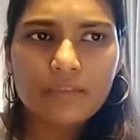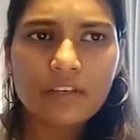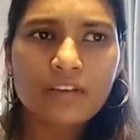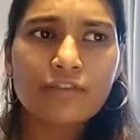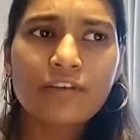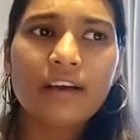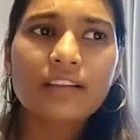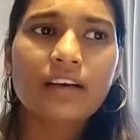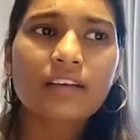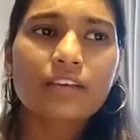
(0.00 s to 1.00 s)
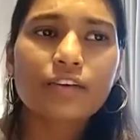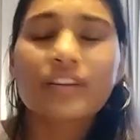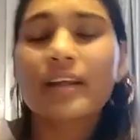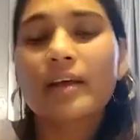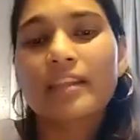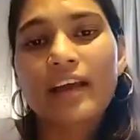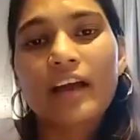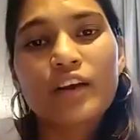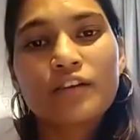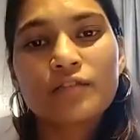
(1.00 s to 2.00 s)
the fact that they, they
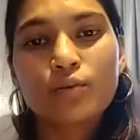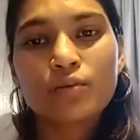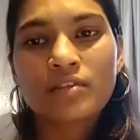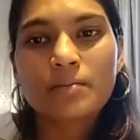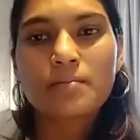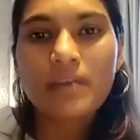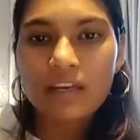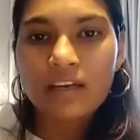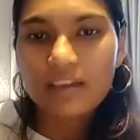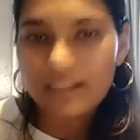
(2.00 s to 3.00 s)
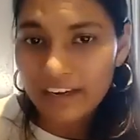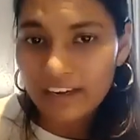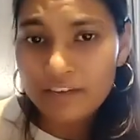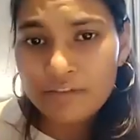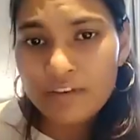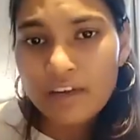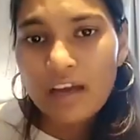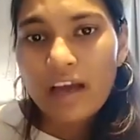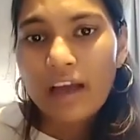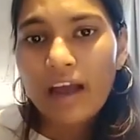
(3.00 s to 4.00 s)
kind of lose the meaning in life
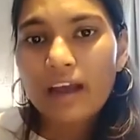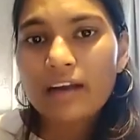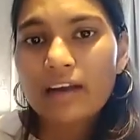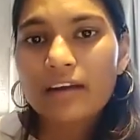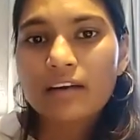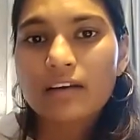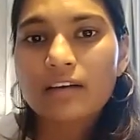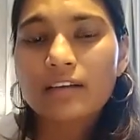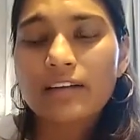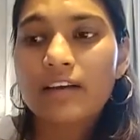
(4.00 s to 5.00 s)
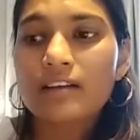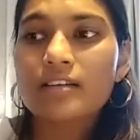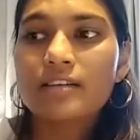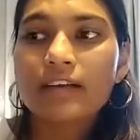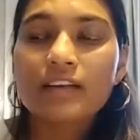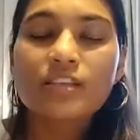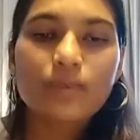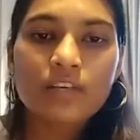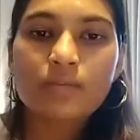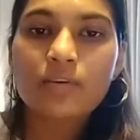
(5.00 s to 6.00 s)
and uh, that is that is
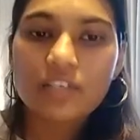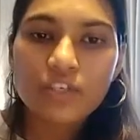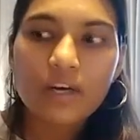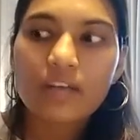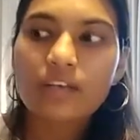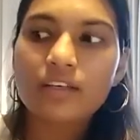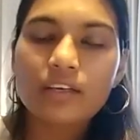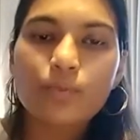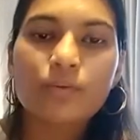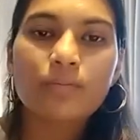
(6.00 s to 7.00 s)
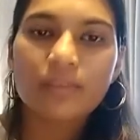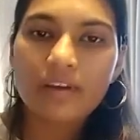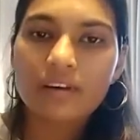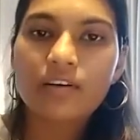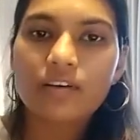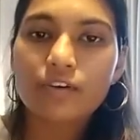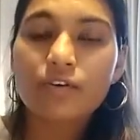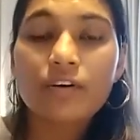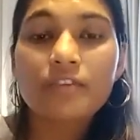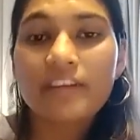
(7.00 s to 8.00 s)
where spirituality will play a you
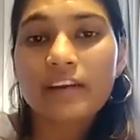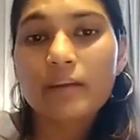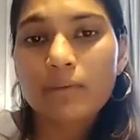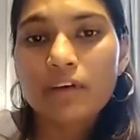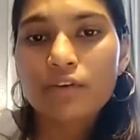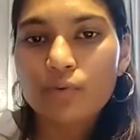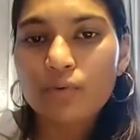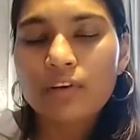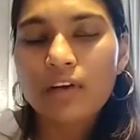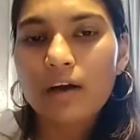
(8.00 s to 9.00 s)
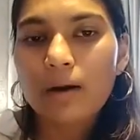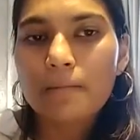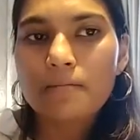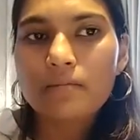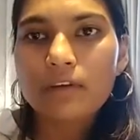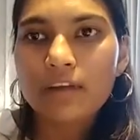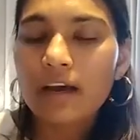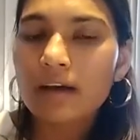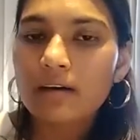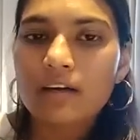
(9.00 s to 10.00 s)
know a very big role um,
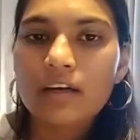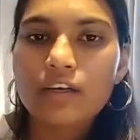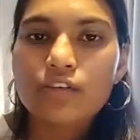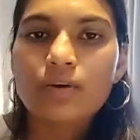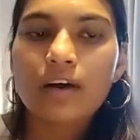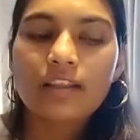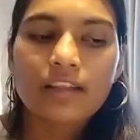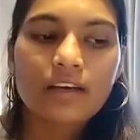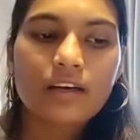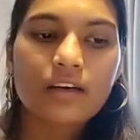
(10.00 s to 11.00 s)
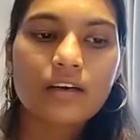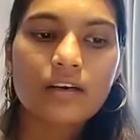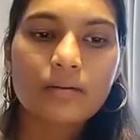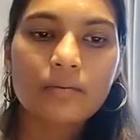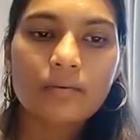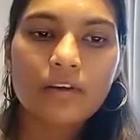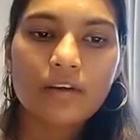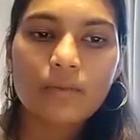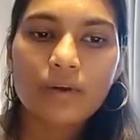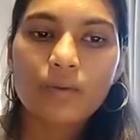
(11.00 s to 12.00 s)
yeah so i think uh,
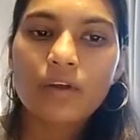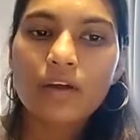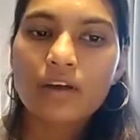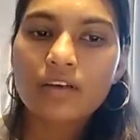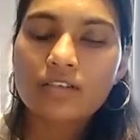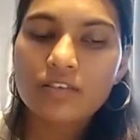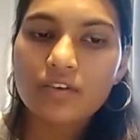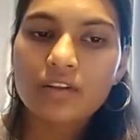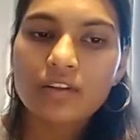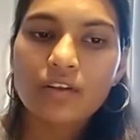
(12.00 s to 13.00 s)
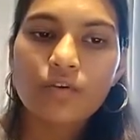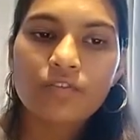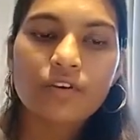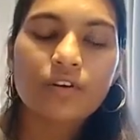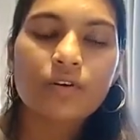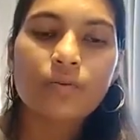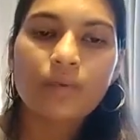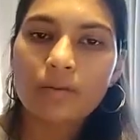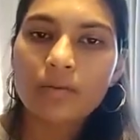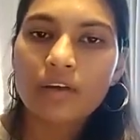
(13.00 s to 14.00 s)
when we are considering the overall
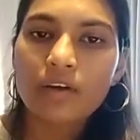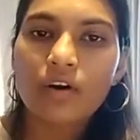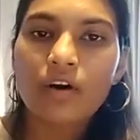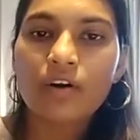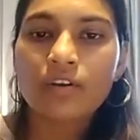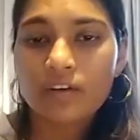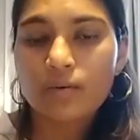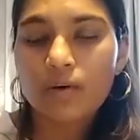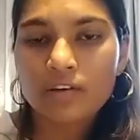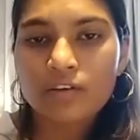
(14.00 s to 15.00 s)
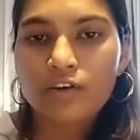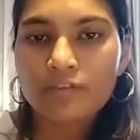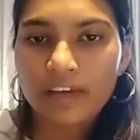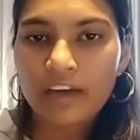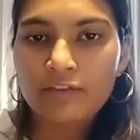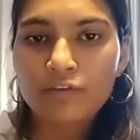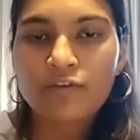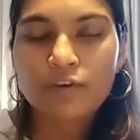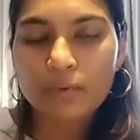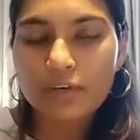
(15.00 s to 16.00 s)
well-being or the quality of life of
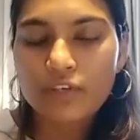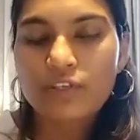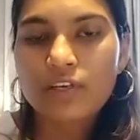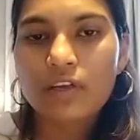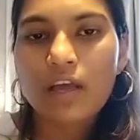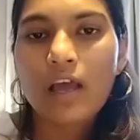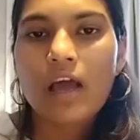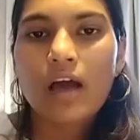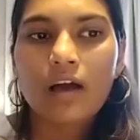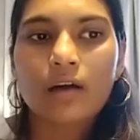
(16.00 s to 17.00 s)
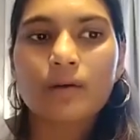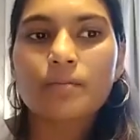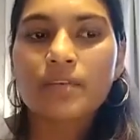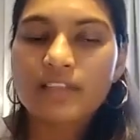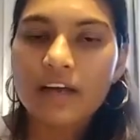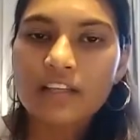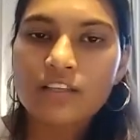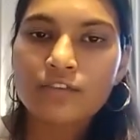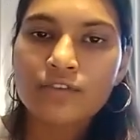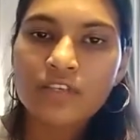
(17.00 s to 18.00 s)
a person uh,
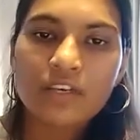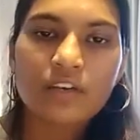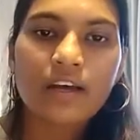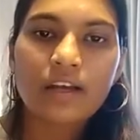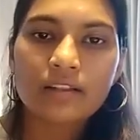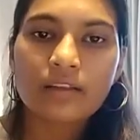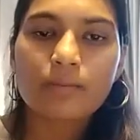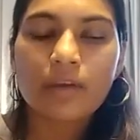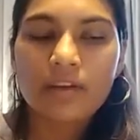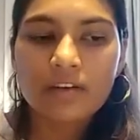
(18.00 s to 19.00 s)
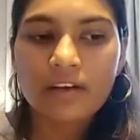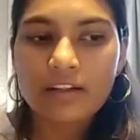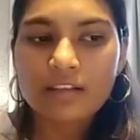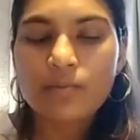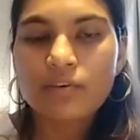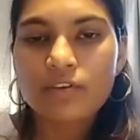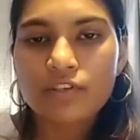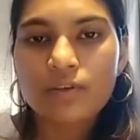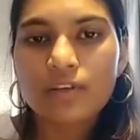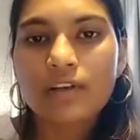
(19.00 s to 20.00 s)
besides physical health and mental health
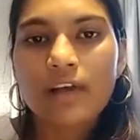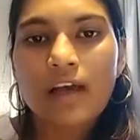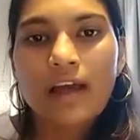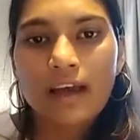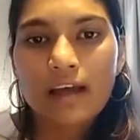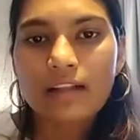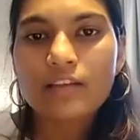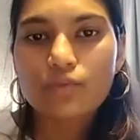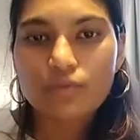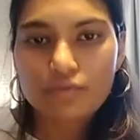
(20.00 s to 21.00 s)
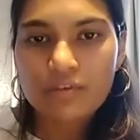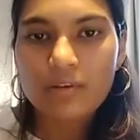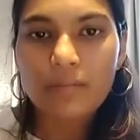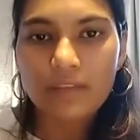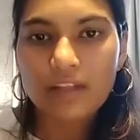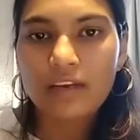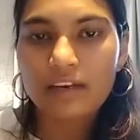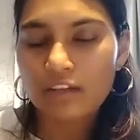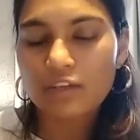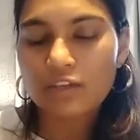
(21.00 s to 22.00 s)
spiritual health is also something that
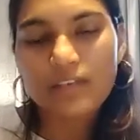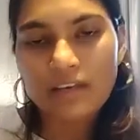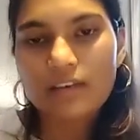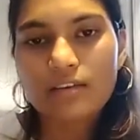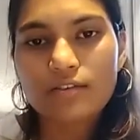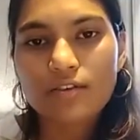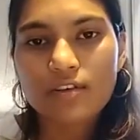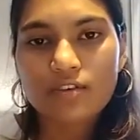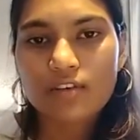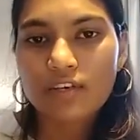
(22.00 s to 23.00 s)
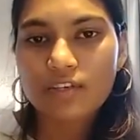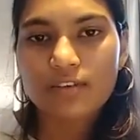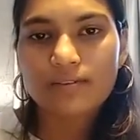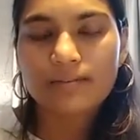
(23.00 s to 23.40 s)
needs to be taken into consideration